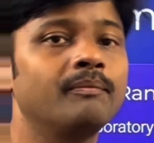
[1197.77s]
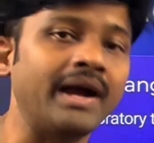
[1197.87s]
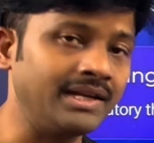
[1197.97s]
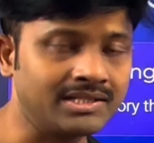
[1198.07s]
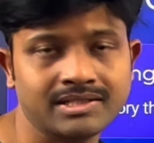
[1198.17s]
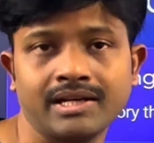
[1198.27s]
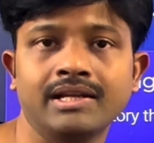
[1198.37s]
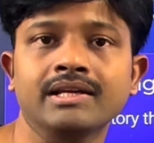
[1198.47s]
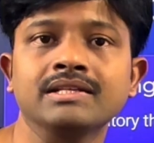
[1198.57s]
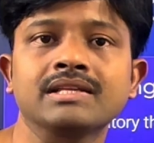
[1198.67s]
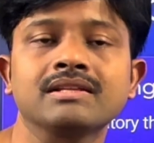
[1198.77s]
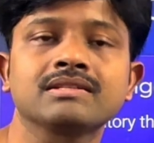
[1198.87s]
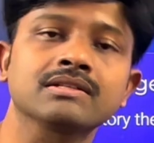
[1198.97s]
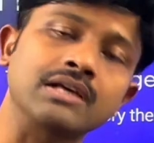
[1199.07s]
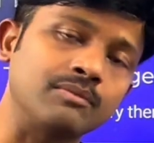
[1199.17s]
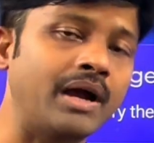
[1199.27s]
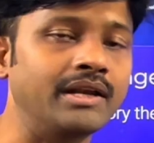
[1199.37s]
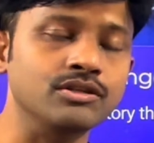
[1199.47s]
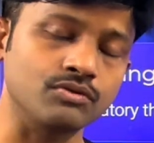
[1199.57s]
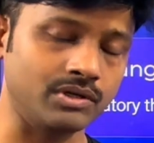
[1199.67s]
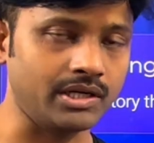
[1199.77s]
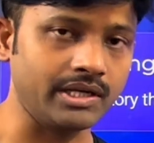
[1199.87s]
minus 10 degrees Celsius or minus 20